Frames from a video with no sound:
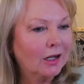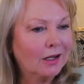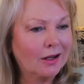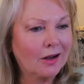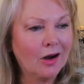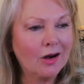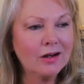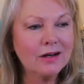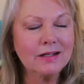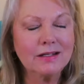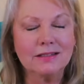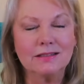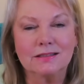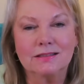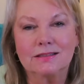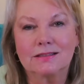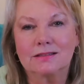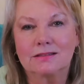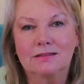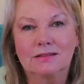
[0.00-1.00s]

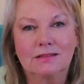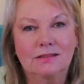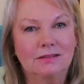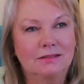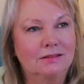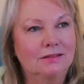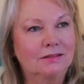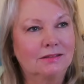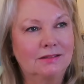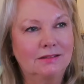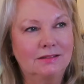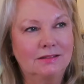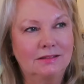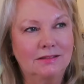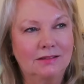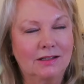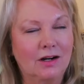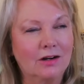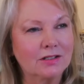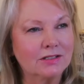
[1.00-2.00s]
Cardigans
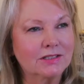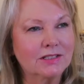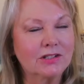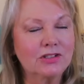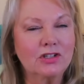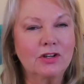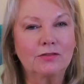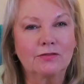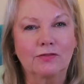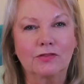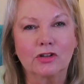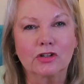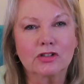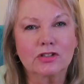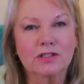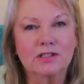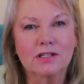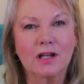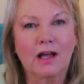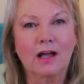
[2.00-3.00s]
are such a
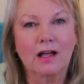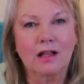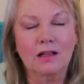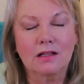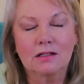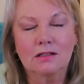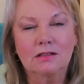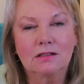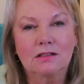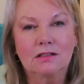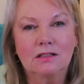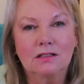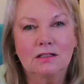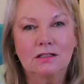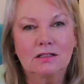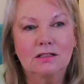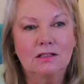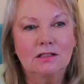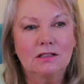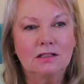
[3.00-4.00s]
versatile
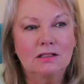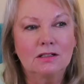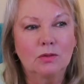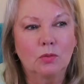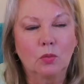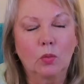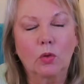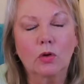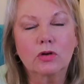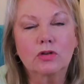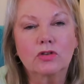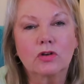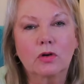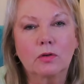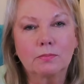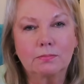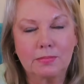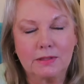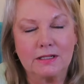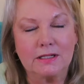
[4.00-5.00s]

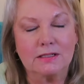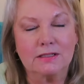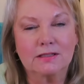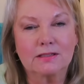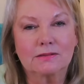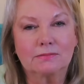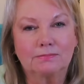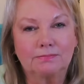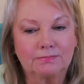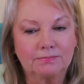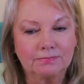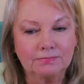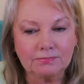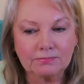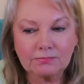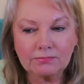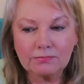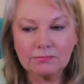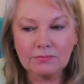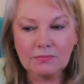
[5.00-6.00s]
wardrobe piece,
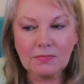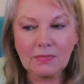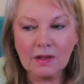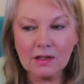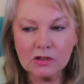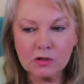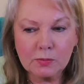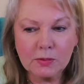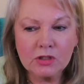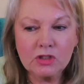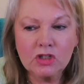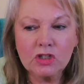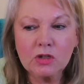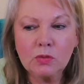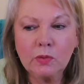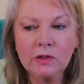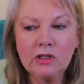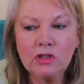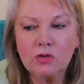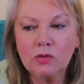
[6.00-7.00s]
especially
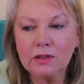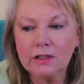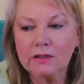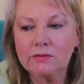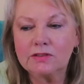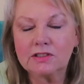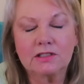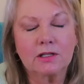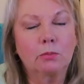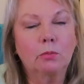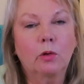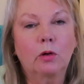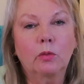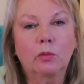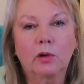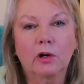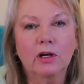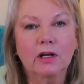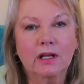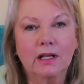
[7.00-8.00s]
when you live somewhere
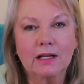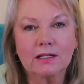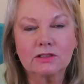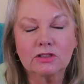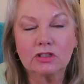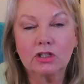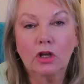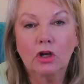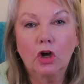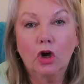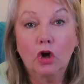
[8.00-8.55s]
where it gets